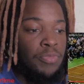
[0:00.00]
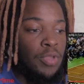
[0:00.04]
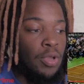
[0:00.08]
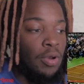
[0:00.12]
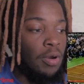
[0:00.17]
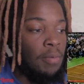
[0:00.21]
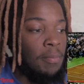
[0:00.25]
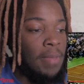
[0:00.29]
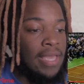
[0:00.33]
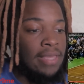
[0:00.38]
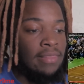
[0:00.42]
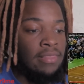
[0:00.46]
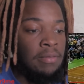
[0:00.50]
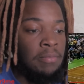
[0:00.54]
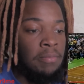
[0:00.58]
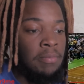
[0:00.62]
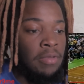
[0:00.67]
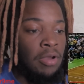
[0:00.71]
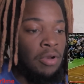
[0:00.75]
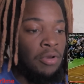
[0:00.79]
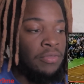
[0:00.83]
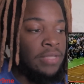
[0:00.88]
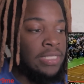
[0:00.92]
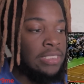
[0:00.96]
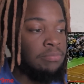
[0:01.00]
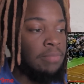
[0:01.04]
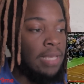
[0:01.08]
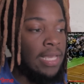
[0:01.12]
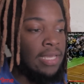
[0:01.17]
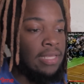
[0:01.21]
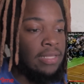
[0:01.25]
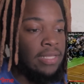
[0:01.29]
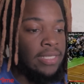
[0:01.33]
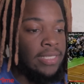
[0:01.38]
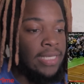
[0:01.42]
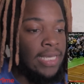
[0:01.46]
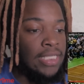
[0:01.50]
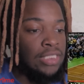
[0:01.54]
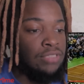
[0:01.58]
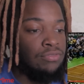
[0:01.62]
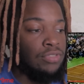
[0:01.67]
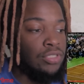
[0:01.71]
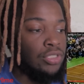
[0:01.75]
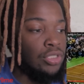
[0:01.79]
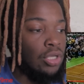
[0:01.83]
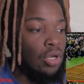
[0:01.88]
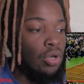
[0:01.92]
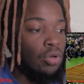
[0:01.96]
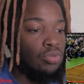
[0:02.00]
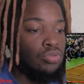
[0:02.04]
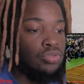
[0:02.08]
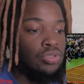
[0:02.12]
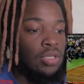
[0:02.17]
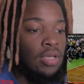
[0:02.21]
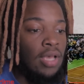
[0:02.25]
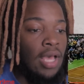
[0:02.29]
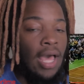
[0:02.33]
Or make them, or these making the case videos.